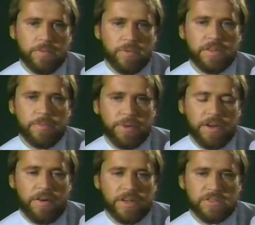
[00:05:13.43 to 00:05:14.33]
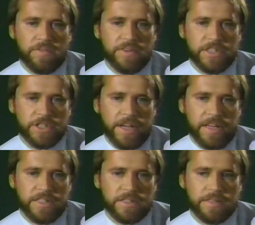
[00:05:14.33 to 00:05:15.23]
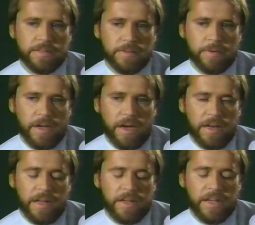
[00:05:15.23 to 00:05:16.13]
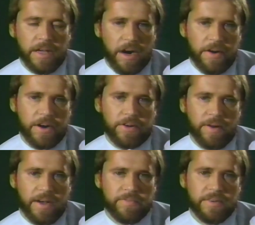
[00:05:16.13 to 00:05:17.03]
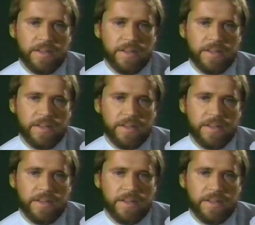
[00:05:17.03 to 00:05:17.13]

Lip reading: with a PRSOV change on a ER aircraft